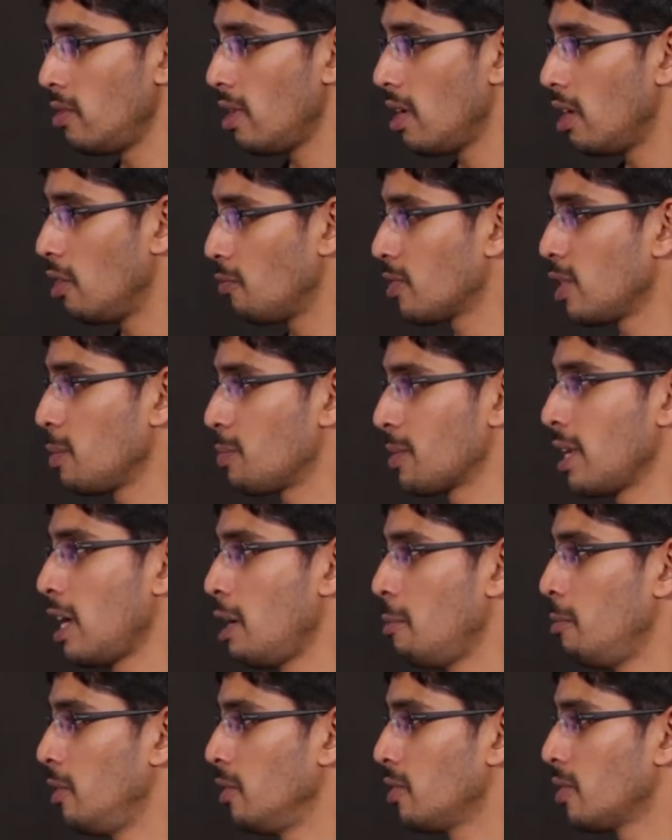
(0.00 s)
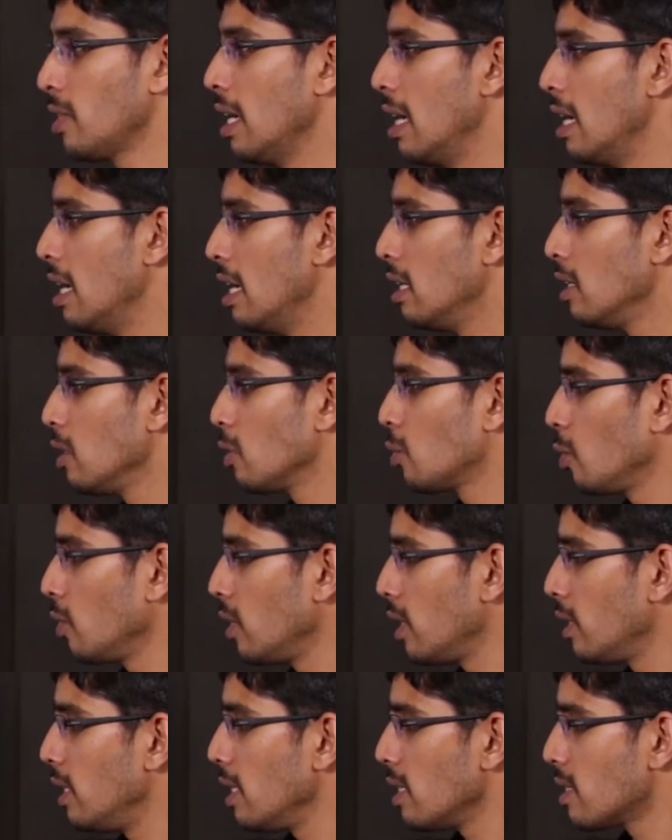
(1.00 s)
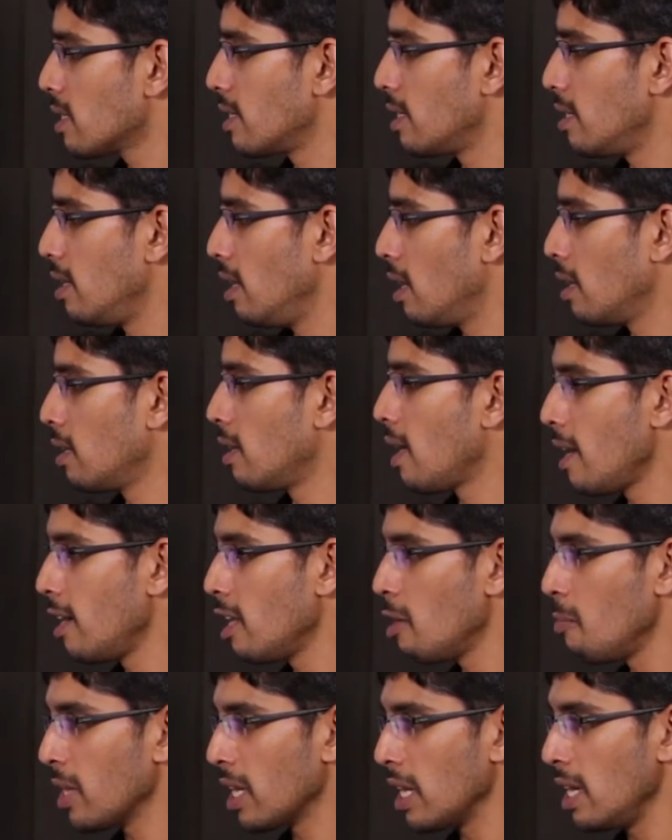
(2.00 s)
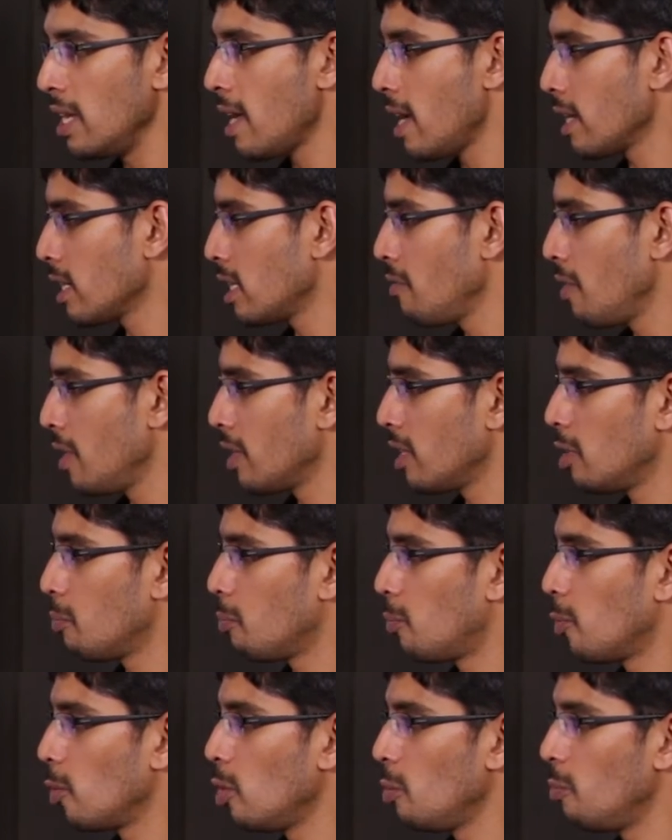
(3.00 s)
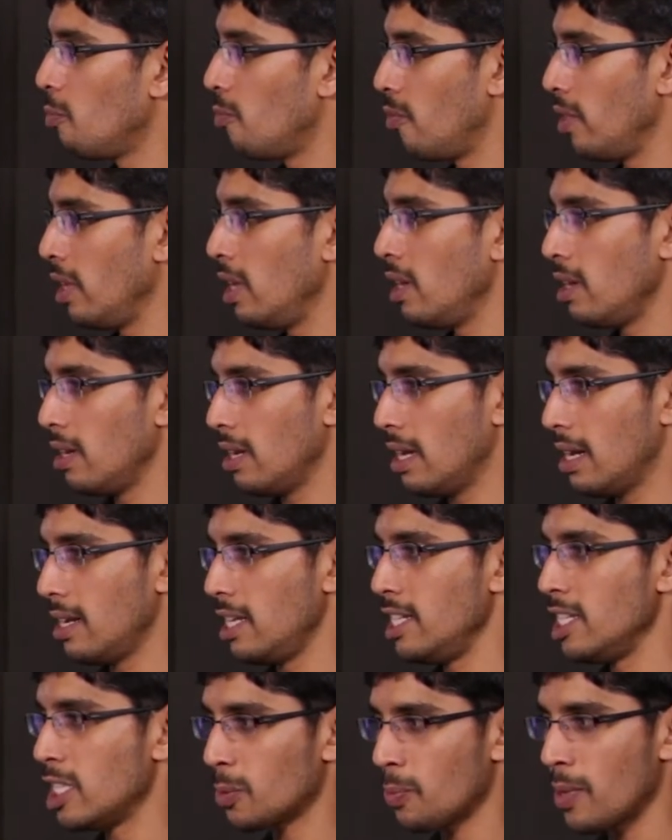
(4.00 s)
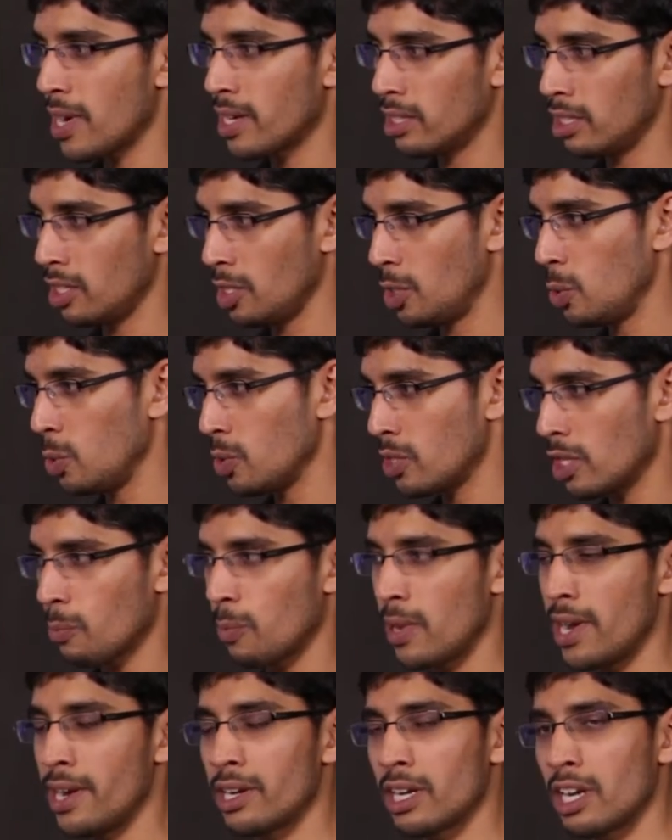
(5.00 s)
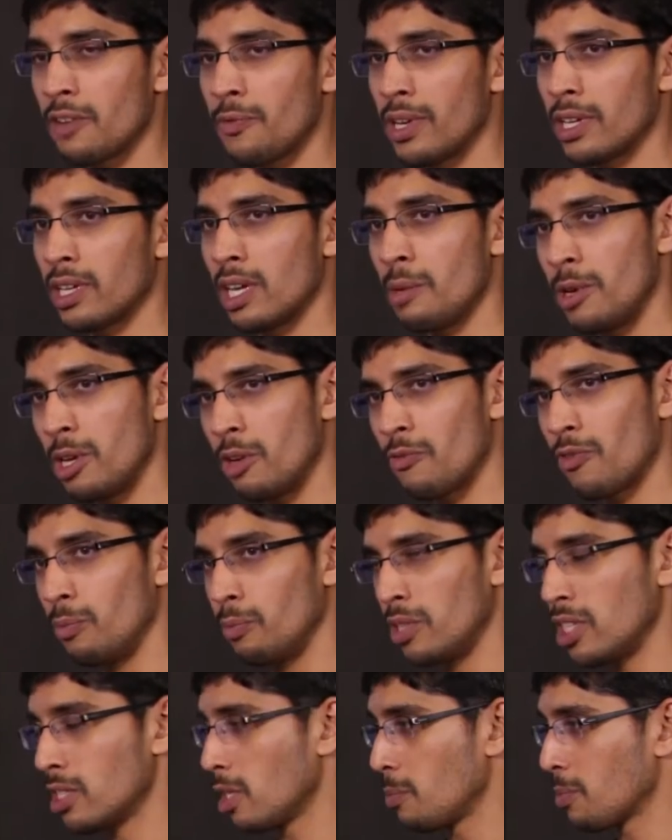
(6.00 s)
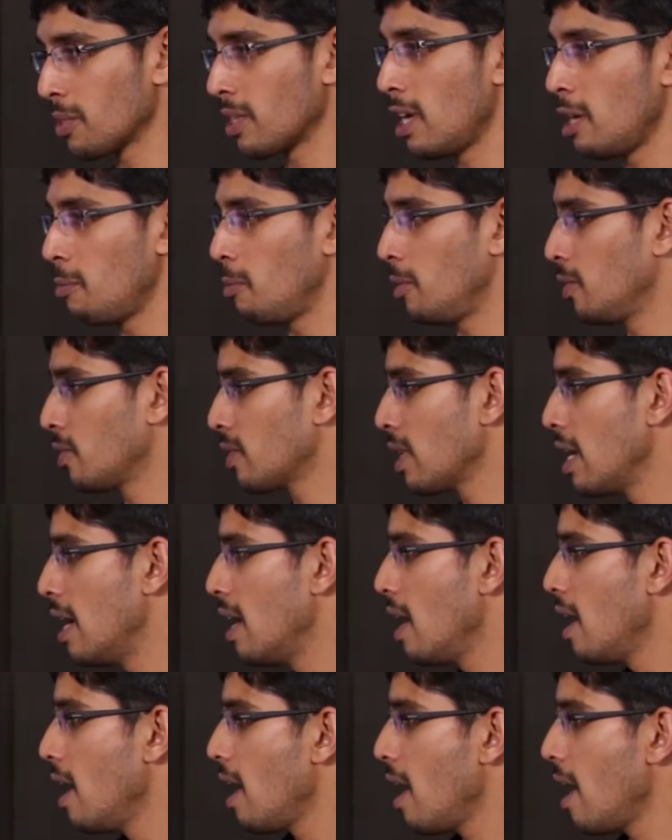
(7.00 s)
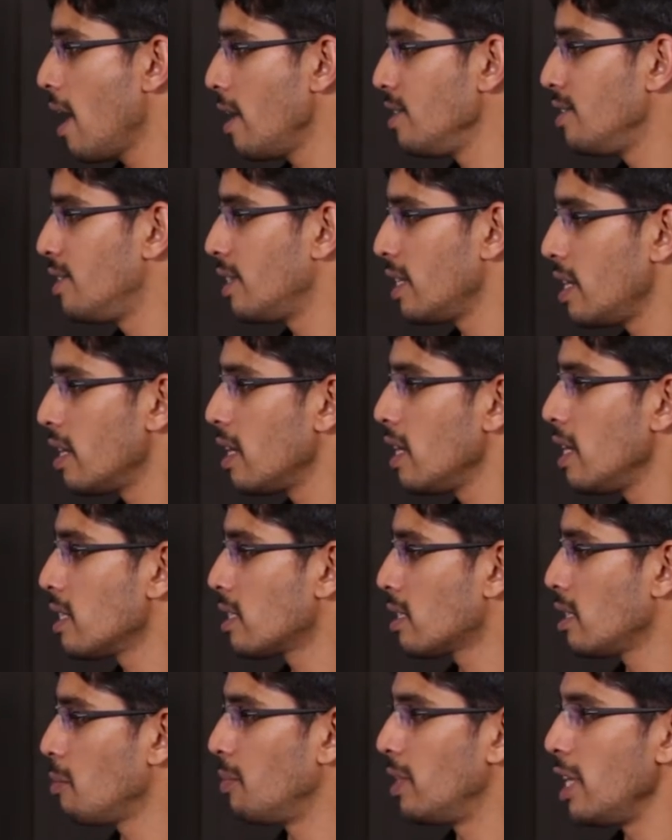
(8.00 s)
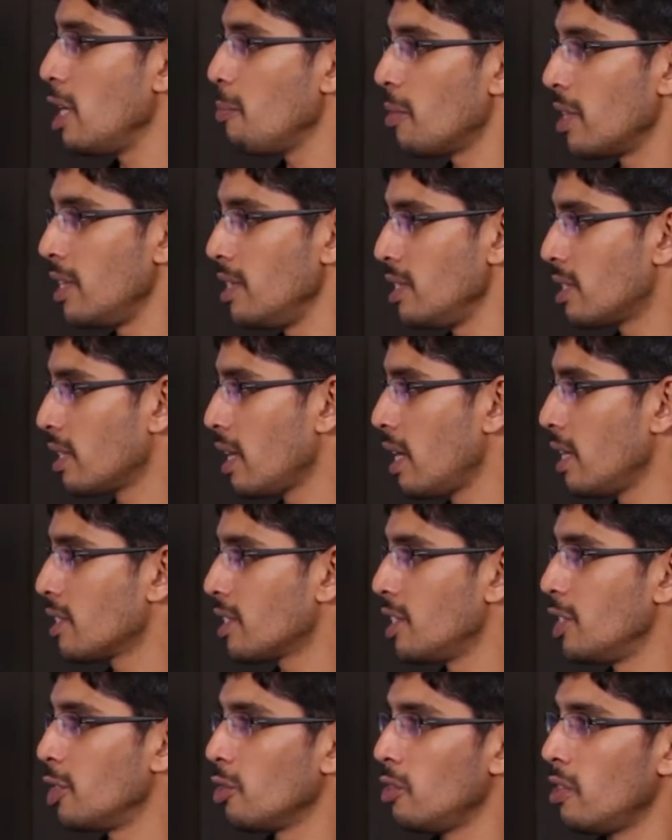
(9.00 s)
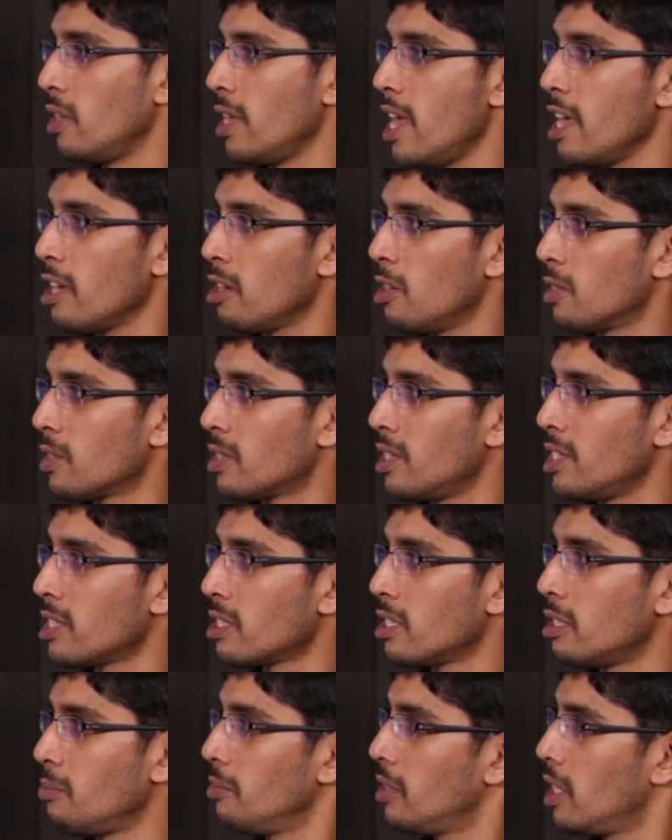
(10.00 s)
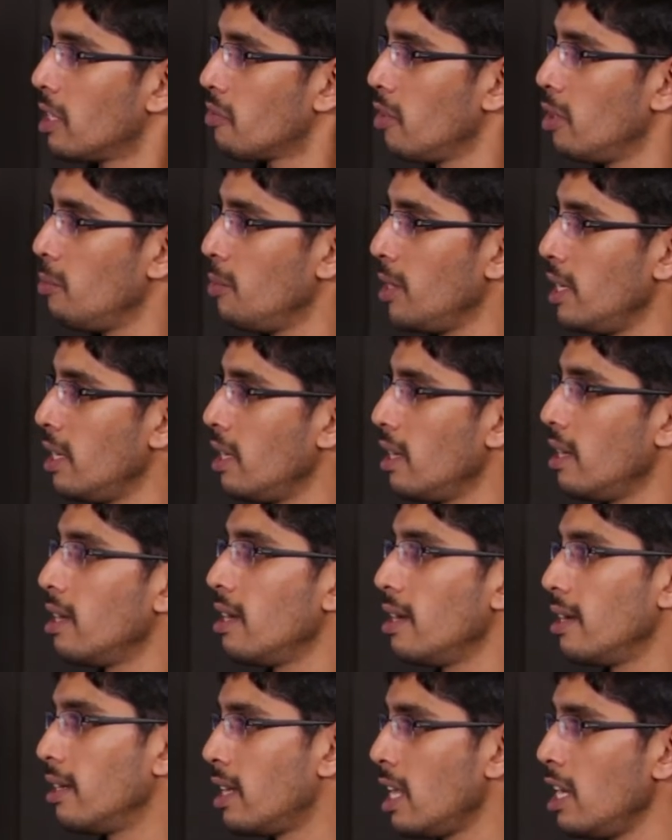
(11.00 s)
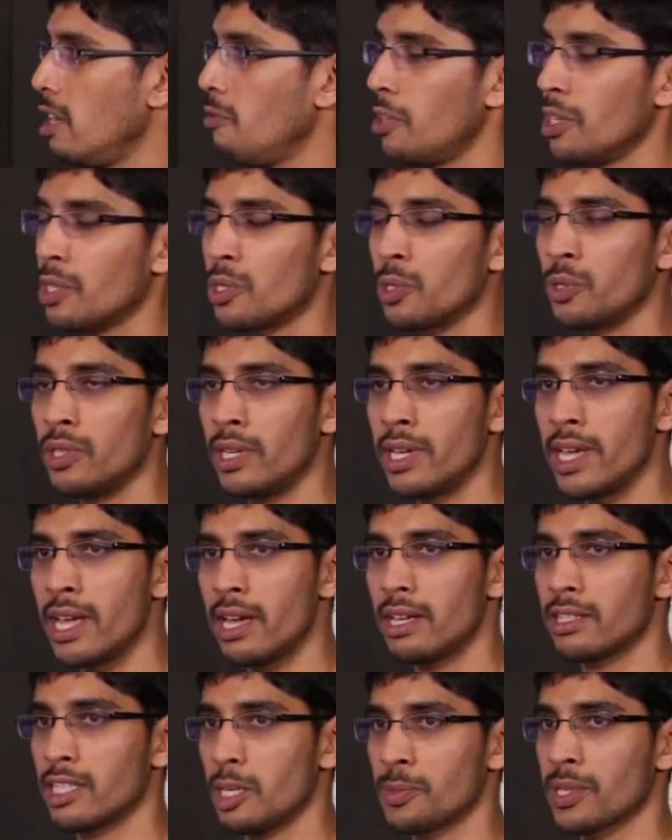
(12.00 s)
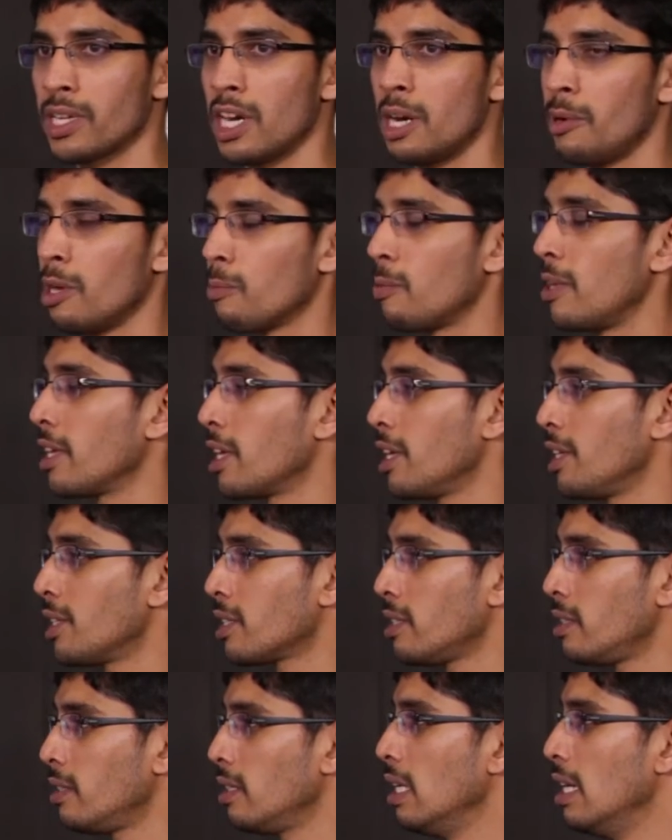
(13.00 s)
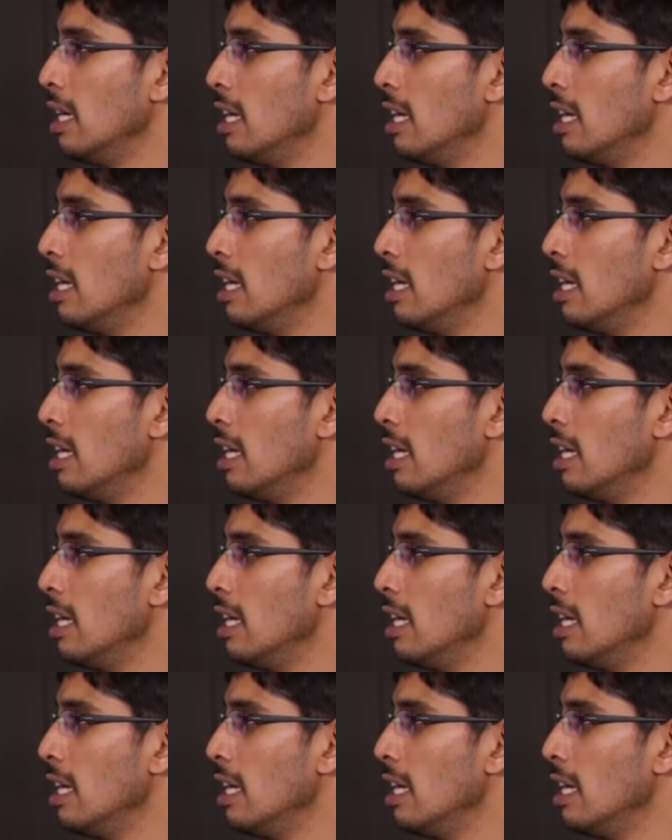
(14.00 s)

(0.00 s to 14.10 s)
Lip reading: of subscribers, so that this dynamically activated probe will inspect the user plane traffic coming from the subscribers and generate some deeper insights into the ACORD system that will be delivered to the subscribed application.